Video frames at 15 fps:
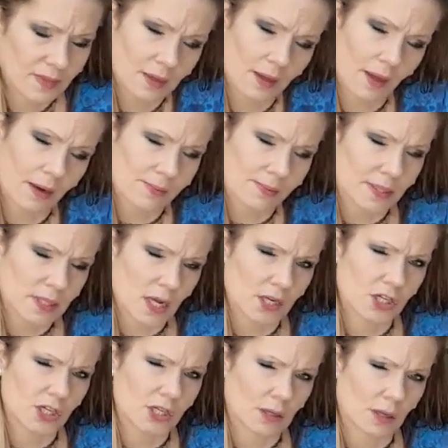got to pay
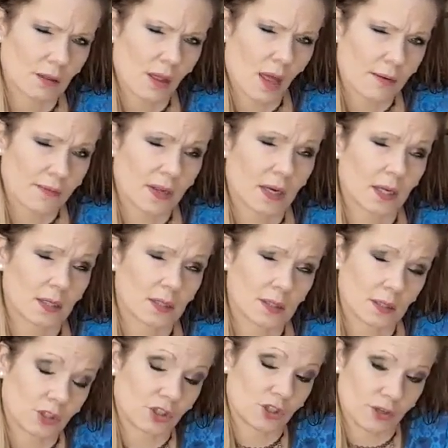attention. A lot of it is,
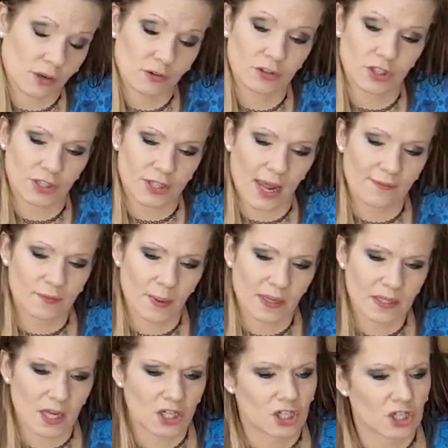you just have to pay
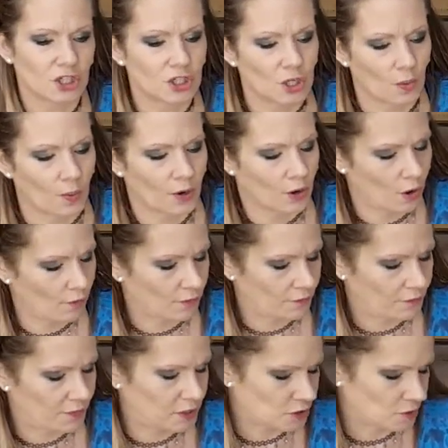attention. You don't want to
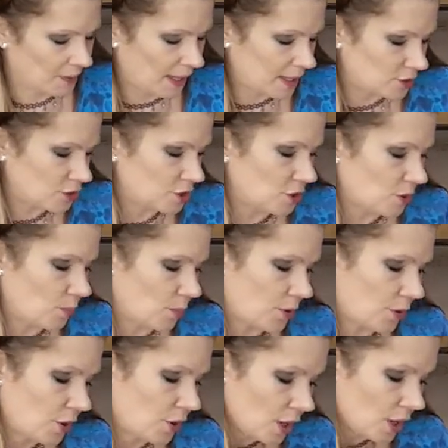overfeed your plants. You don't want
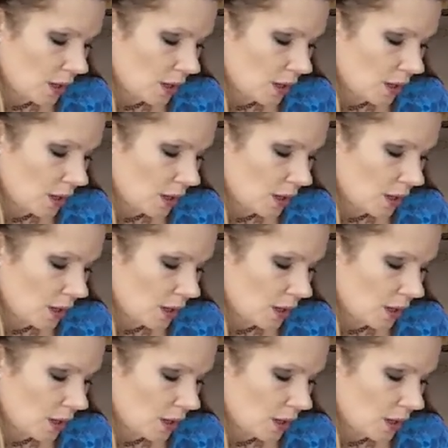to